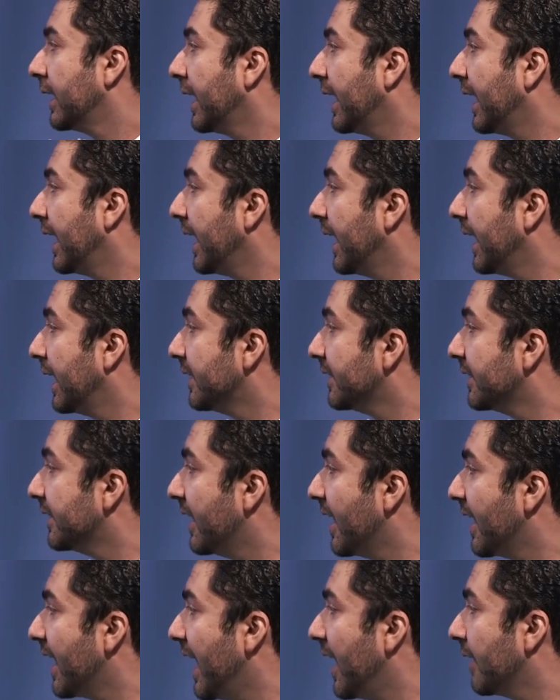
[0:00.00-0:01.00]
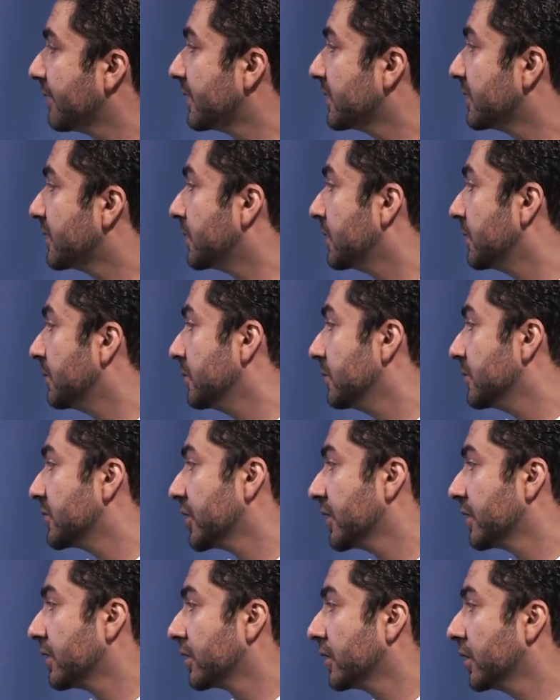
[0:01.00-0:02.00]
And then after the
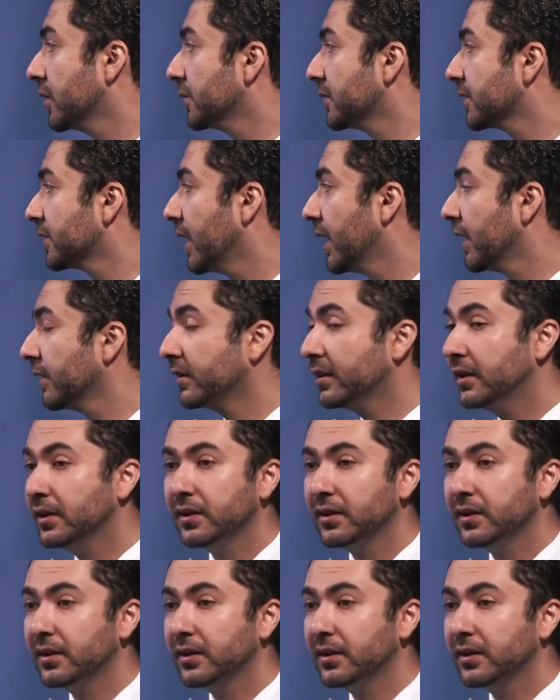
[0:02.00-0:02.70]
revolution, it goes down.